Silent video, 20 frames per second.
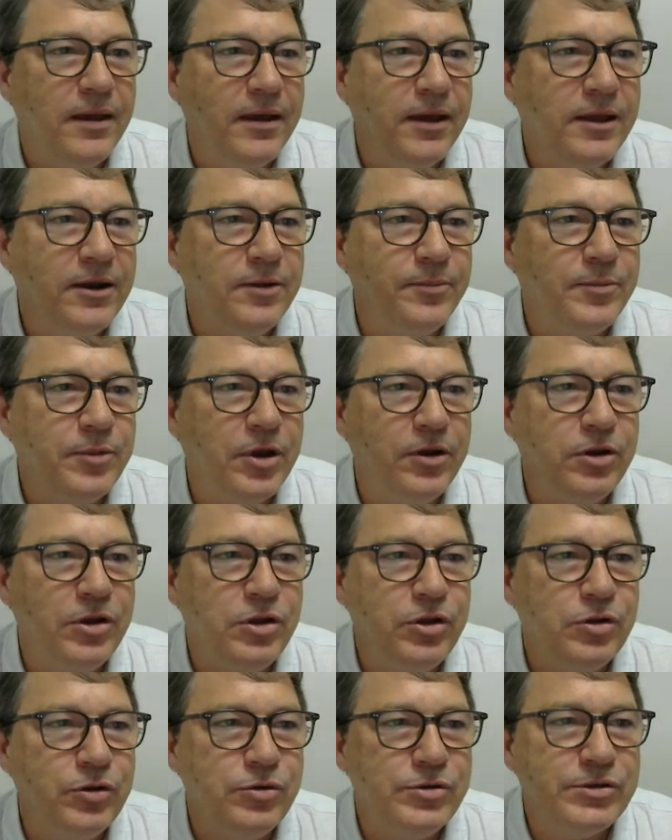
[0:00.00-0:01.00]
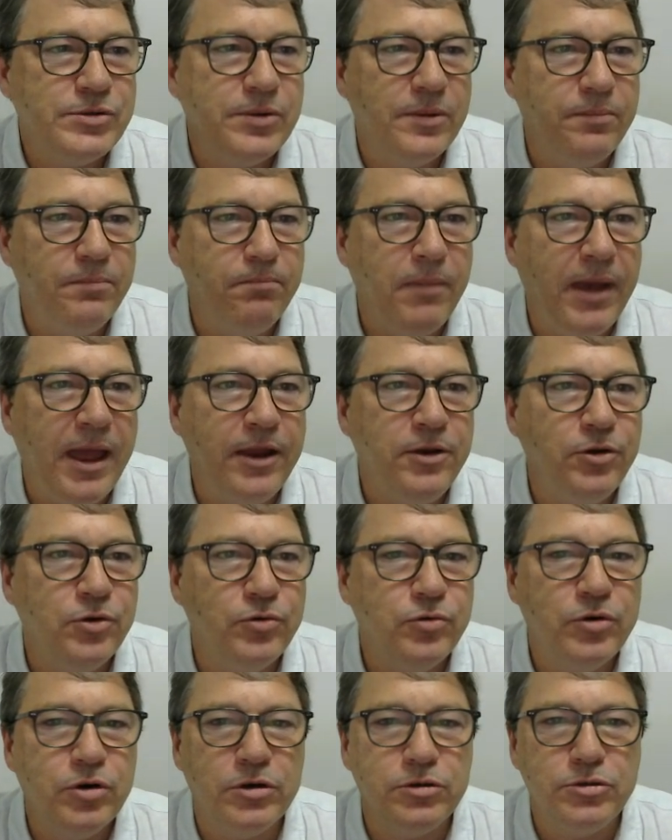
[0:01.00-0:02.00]
and I'm going to use
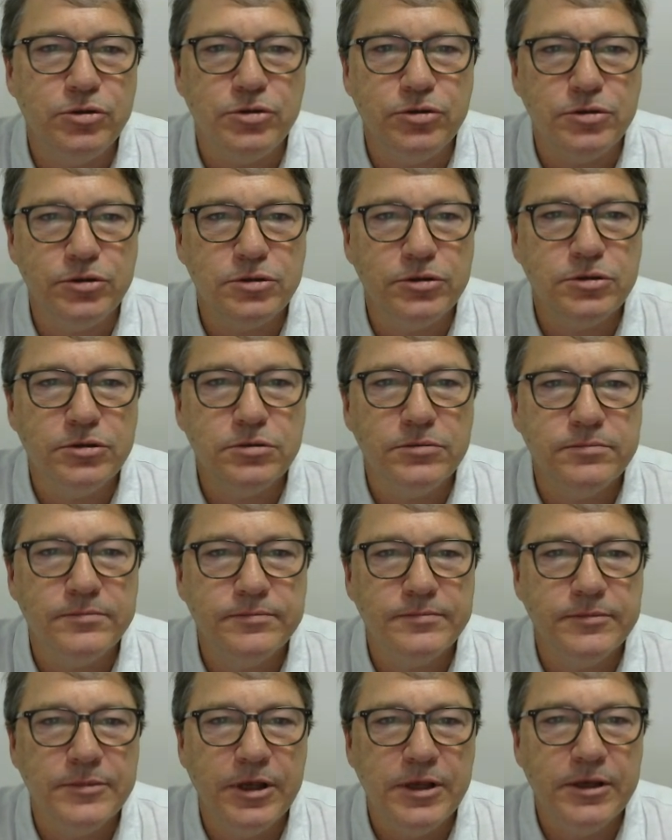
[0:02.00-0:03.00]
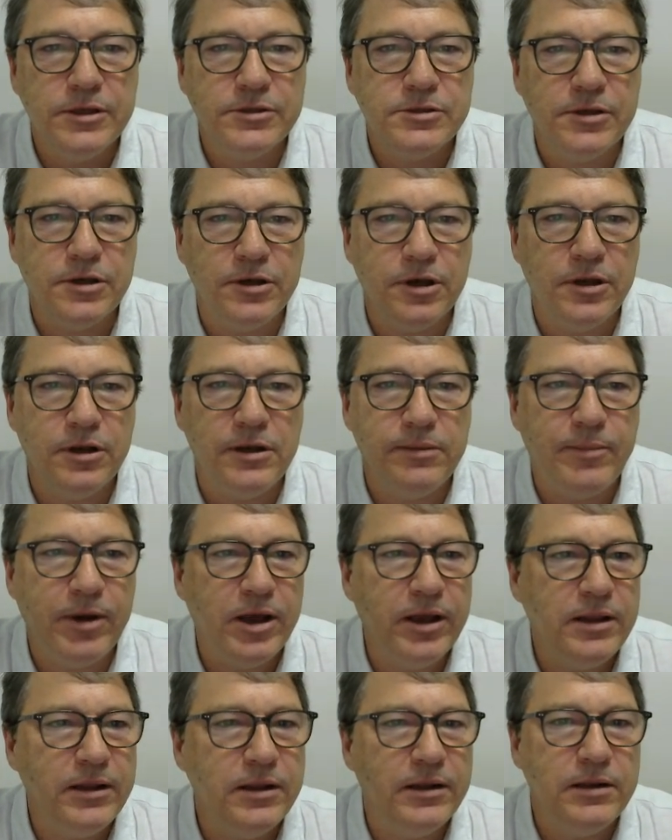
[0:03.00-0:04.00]
manual contours. So I go to
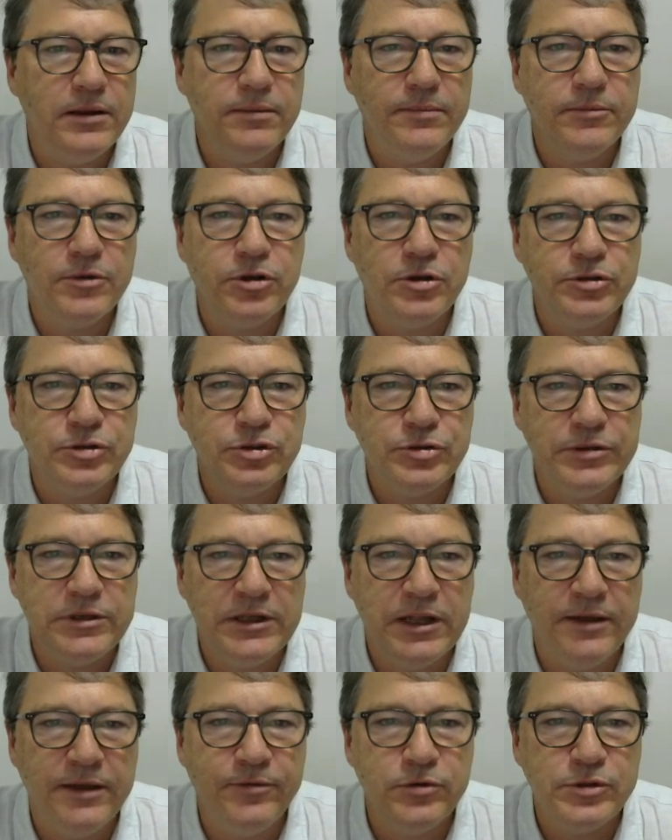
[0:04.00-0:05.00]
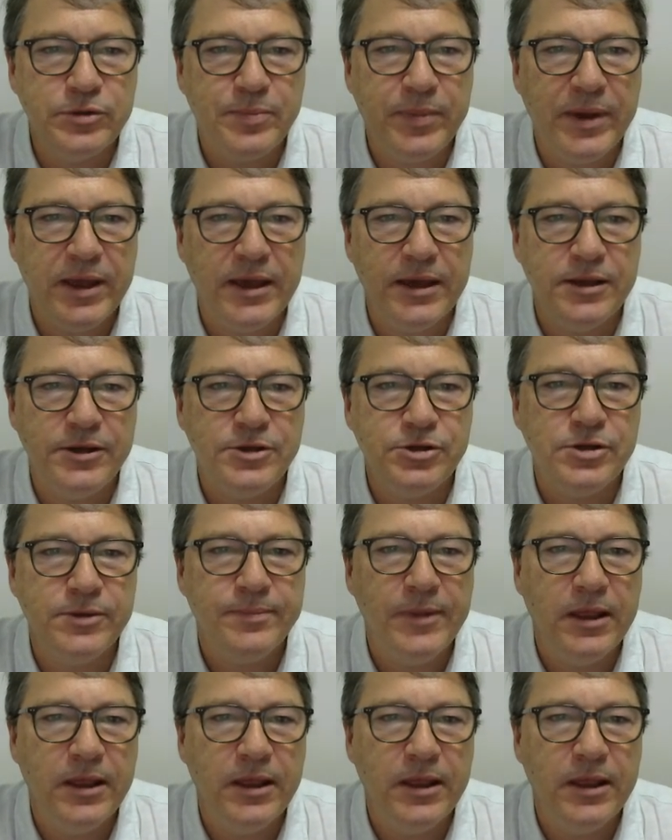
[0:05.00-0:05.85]
my contour levels page,